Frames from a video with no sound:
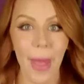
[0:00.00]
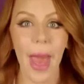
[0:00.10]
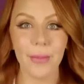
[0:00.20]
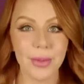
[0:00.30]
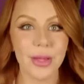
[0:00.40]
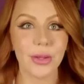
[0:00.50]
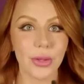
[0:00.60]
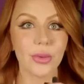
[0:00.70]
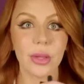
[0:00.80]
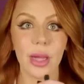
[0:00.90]

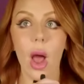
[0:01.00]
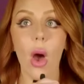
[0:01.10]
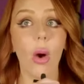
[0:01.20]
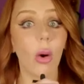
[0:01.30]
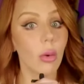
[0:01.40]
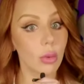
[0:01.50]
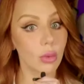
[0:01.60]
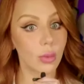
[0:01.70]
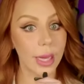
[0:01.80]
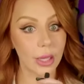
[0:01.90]
absolutely
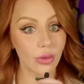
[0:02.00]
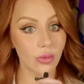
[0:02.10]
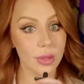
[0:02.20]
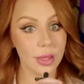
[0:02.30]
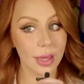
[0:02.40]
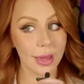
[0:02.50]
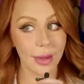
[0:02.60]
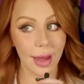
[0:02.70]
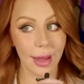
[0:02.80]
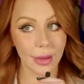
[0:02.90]
oh interesting
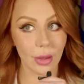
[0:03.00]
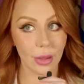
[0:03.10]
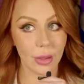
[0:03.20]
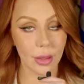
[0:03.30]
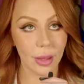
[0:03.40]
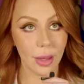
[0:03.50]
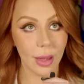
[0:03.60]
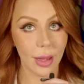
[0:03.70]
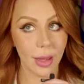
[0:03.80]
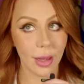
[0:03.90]
hang on
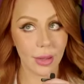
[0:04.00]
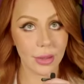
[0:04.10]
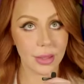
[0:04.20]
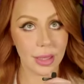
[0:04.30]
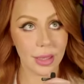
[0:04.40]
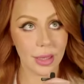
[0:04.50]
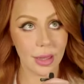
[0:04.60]
hold on